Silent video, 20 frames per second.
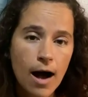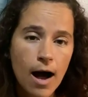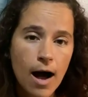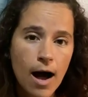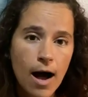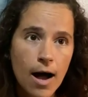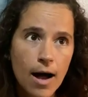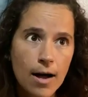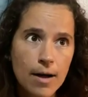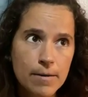
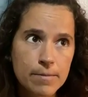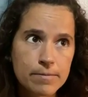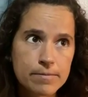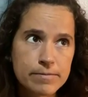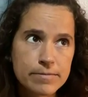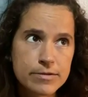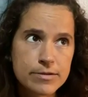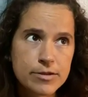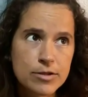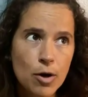Um,
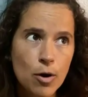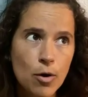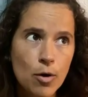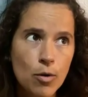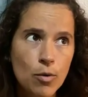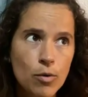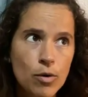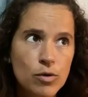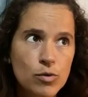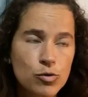
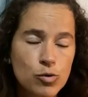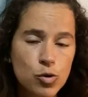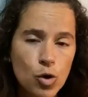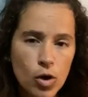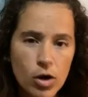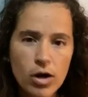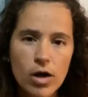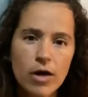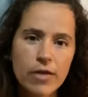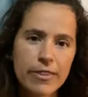so
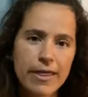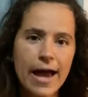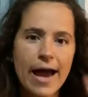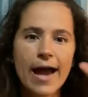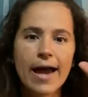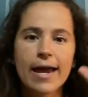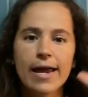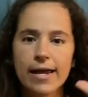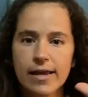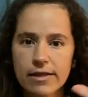look on
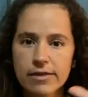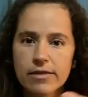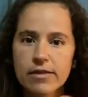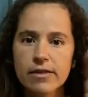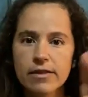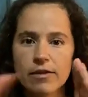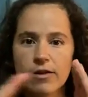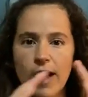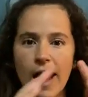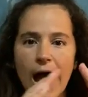that and
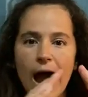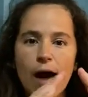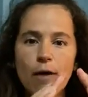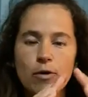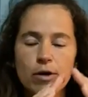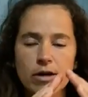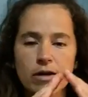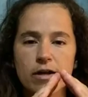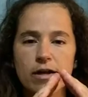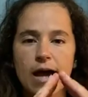how
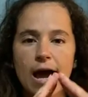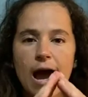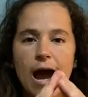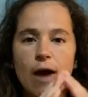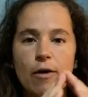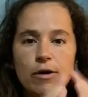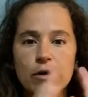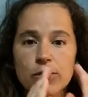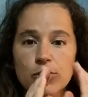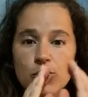it
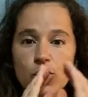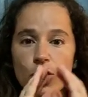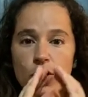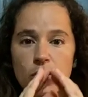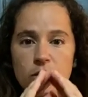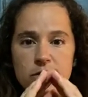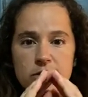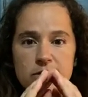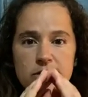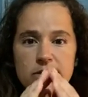how it
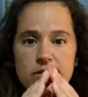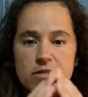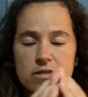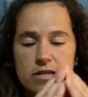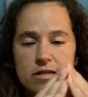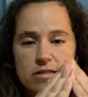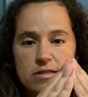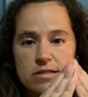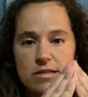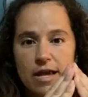looks is
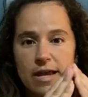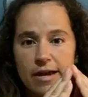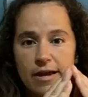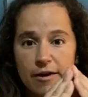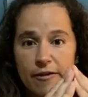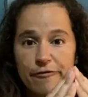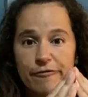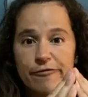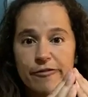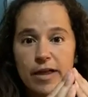it's like a
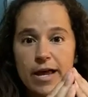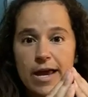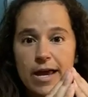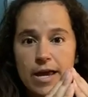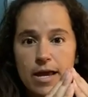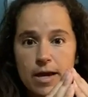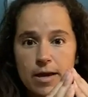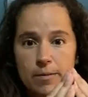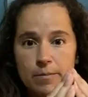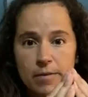
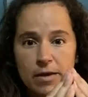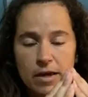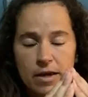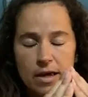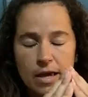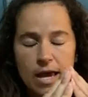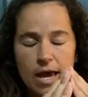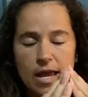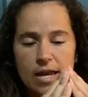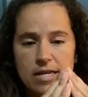flame
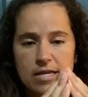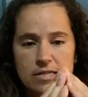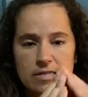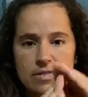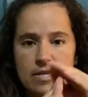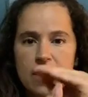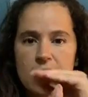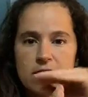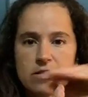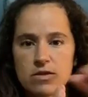and it
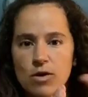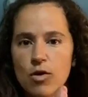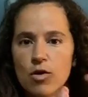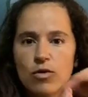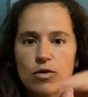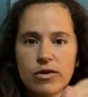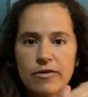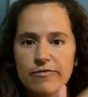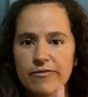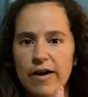says
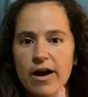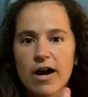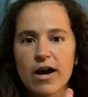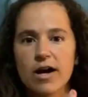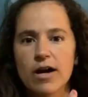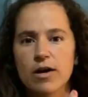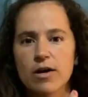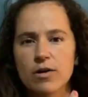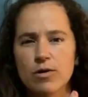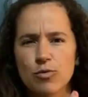holy
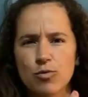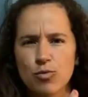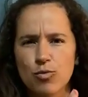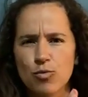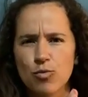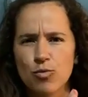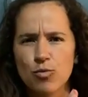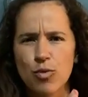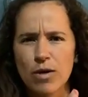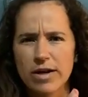fire
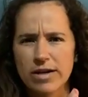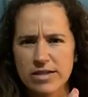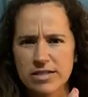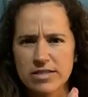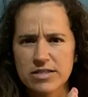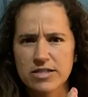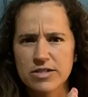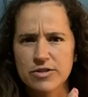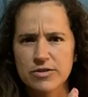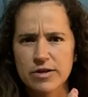one and
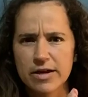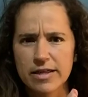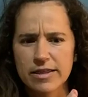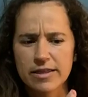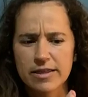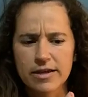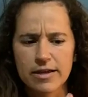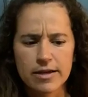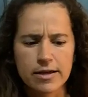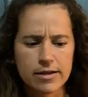two I
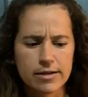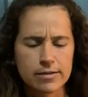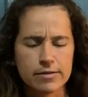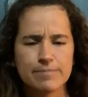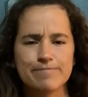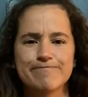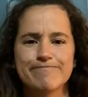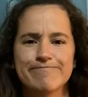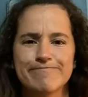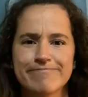think.
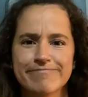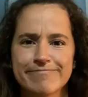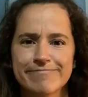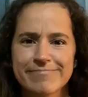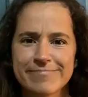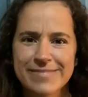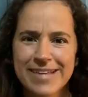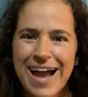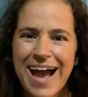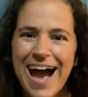
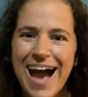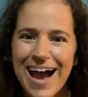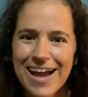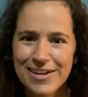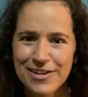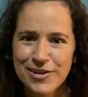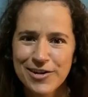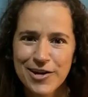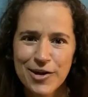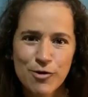
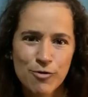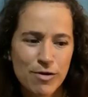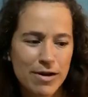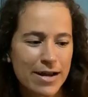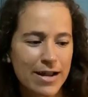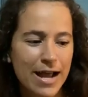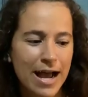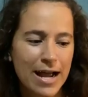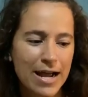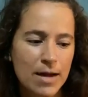You know
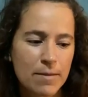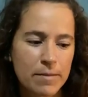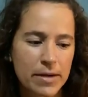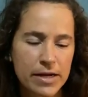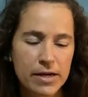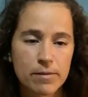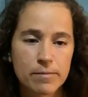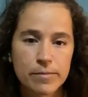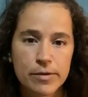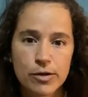what? I got my
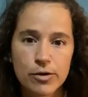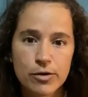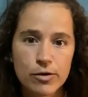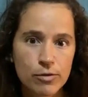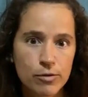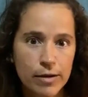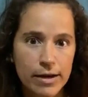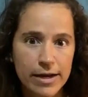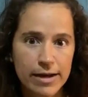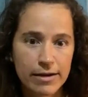computer
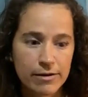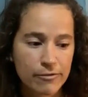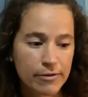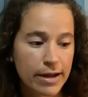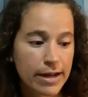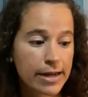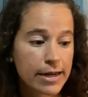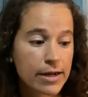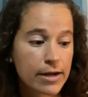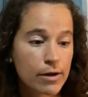right,
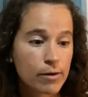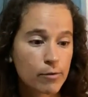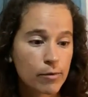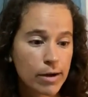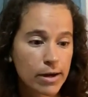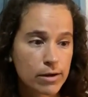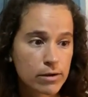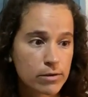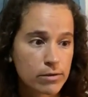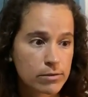right here. Why
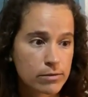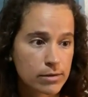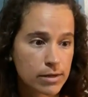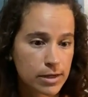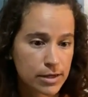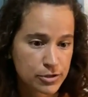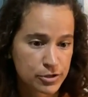don't I